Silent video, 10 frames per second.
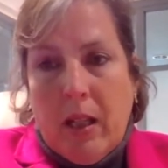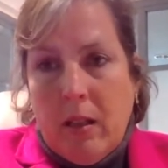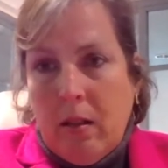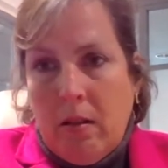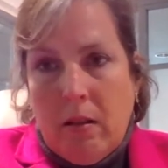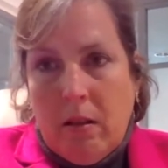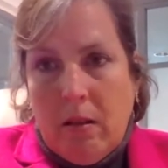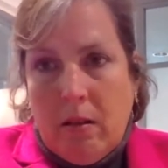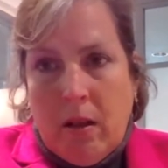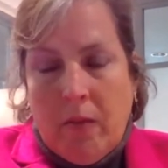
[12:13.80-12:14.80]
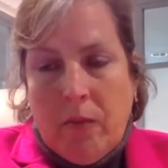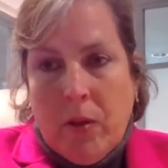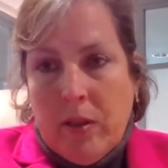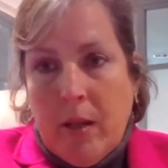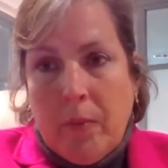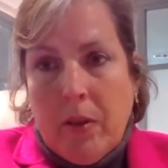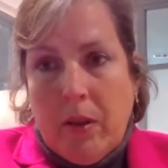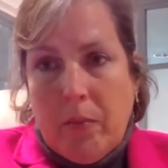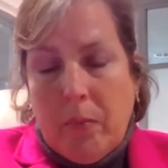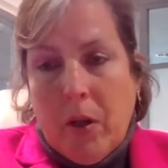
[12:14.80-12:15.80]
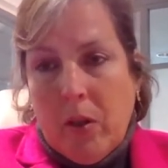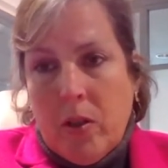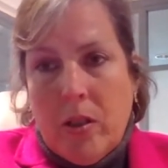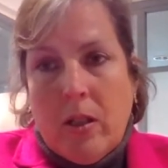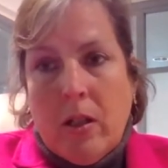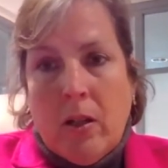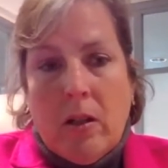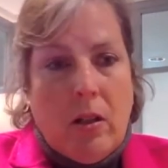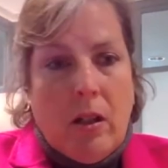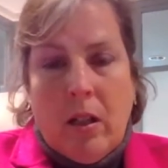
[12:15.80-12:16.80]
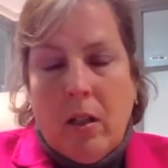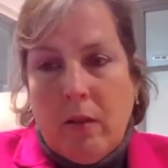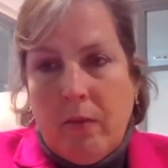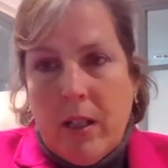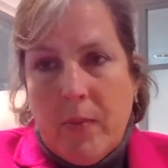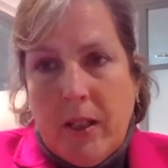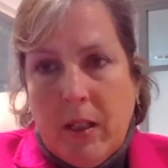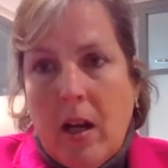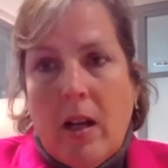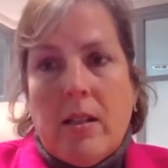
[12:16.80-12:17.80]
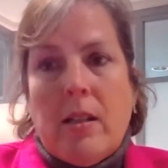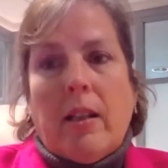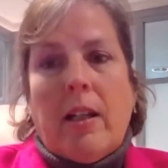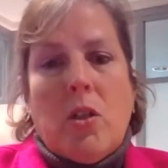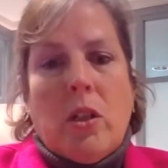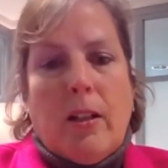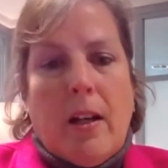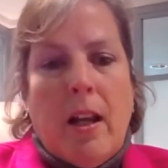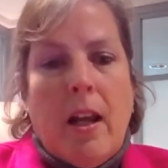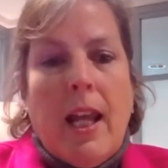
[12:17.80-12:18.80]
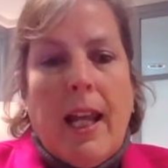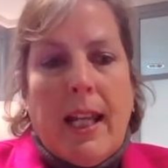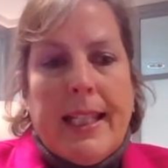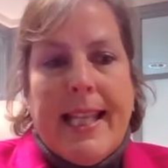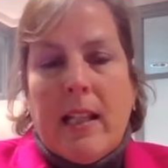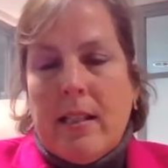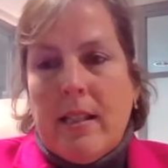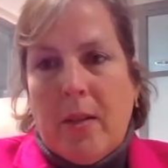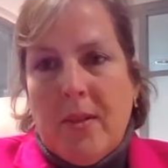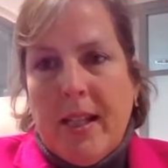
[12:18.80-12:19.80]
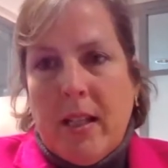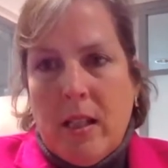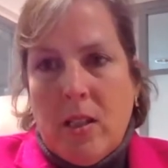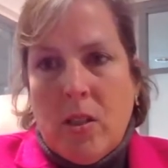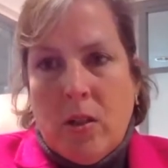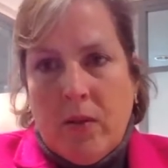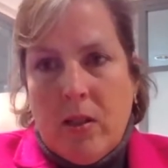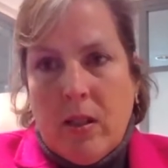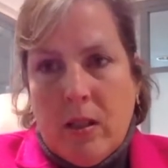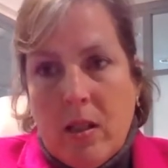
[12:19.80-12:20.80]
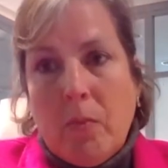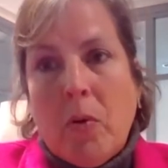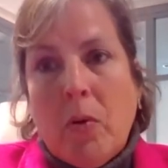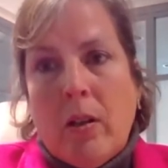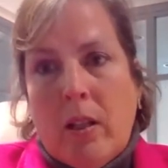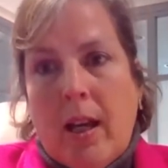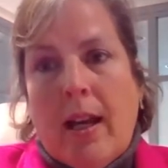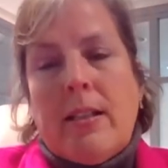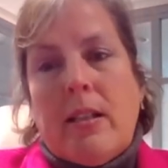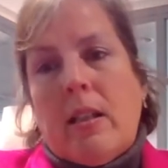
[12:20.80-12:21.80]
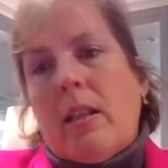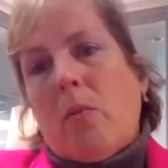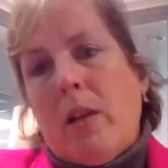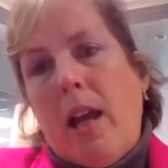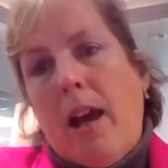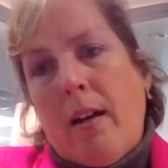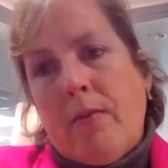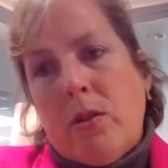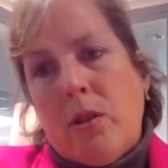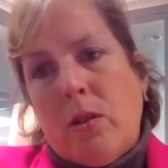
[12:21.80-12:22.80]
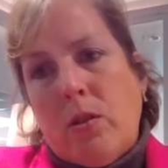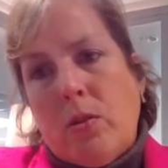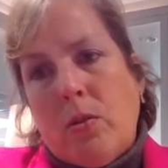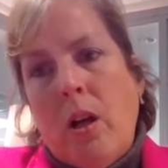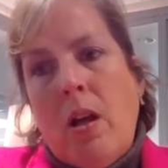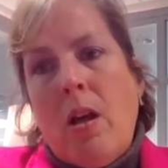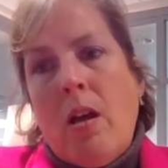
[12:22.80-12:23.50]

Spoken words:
and for example, the partners in our investment in Constellation, it's that same sense of service and support. The idea that we have to